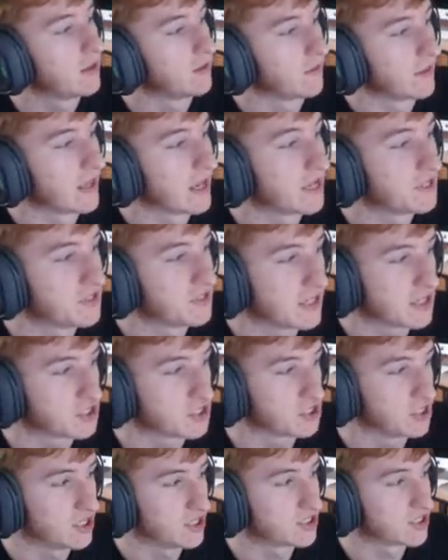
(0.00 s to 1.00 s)
the ATS
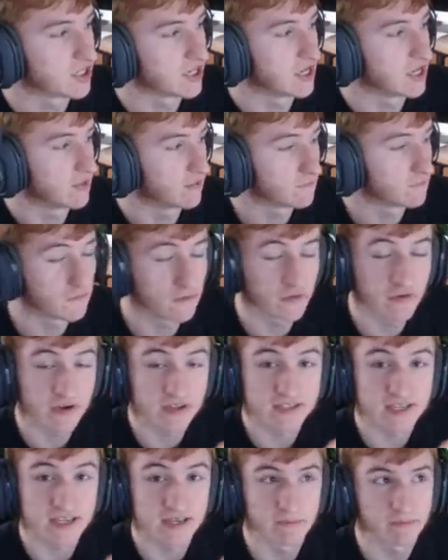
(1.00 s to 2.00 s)
GT, the
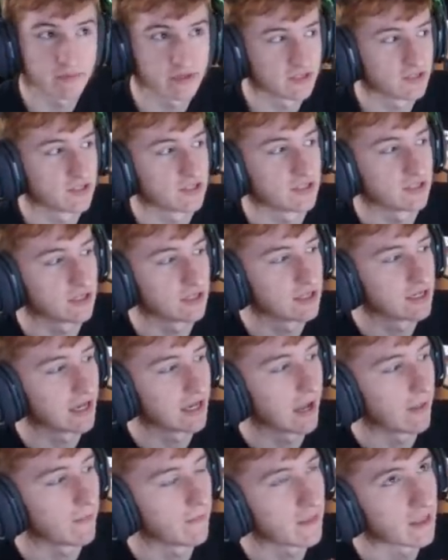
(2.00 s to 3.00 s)
488 Pista,
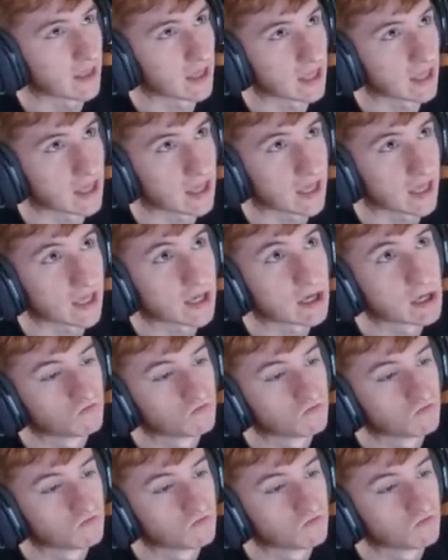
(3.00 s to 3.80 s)
and the